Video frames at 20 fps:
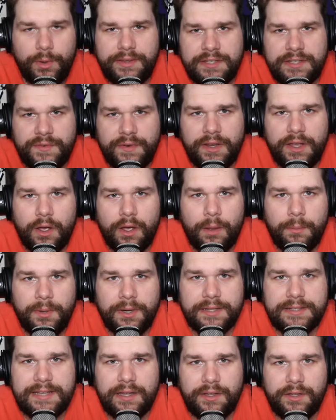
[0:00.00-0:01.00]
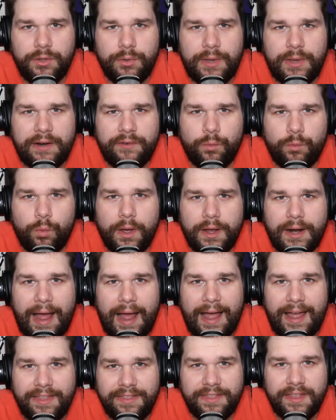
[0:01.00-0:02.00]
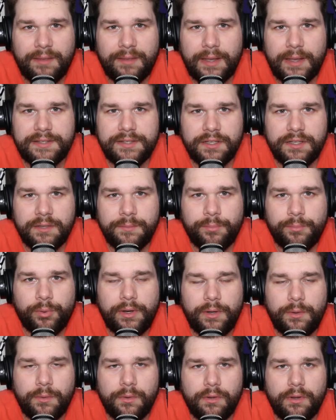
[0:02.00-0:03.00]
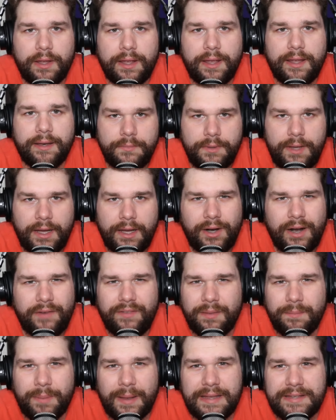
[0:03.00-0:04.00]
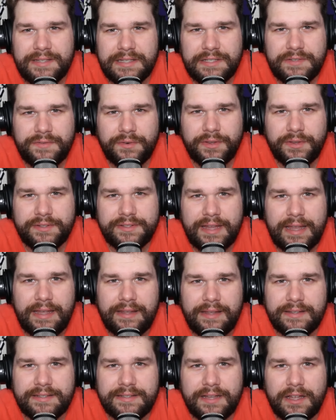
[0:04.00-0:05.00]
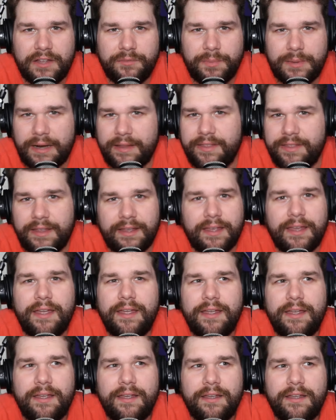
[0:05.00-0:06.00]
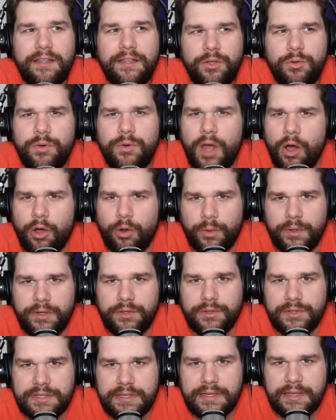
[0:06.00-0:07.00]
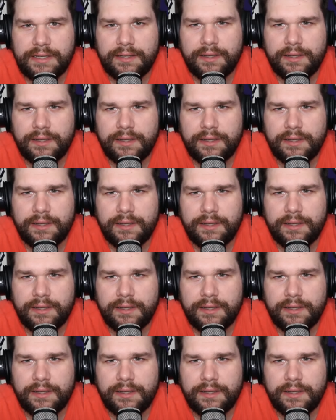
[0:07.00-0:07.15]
this video, I'm going to tell you kind of what I think makes a good prequel, and I don't have any basis for saying this stuff, but I think you know it when you see it.